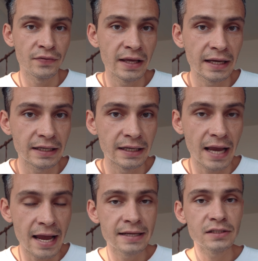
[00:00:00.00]
thinking
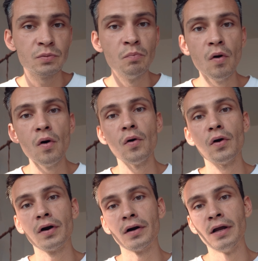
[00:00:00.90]
and it's
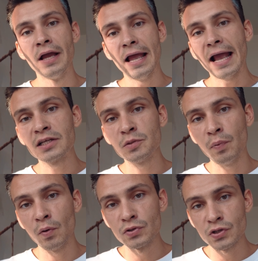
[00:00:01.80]
more
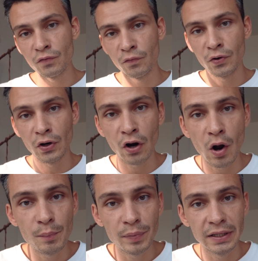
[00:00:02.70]
exposure for a
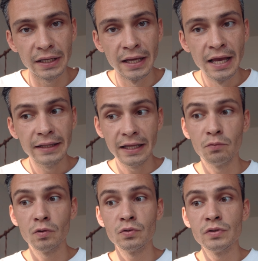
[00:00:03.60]
company that
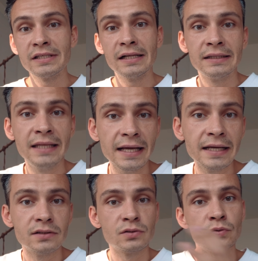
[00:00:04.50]
want to sell
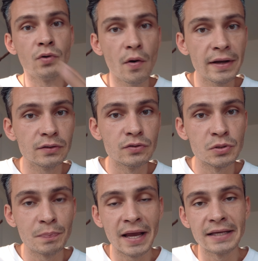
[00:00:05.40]
tickets to going to
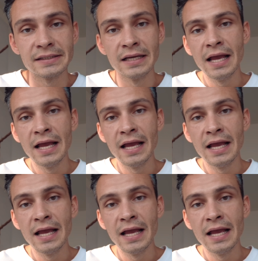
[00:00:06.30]
space